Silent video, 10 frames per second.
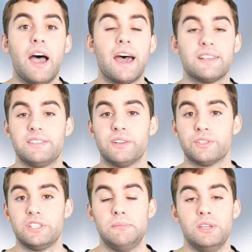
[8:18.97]
at a
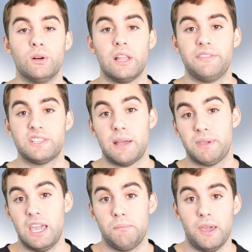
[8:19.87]
single CBO lifetime
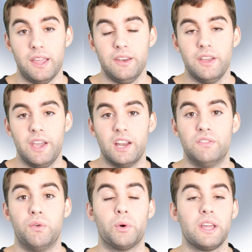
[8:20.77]
campaign in a
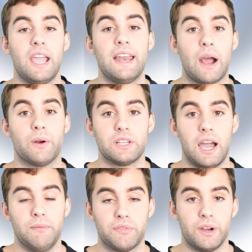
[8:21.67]
48-hour
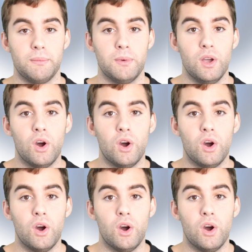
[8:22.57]
time frame.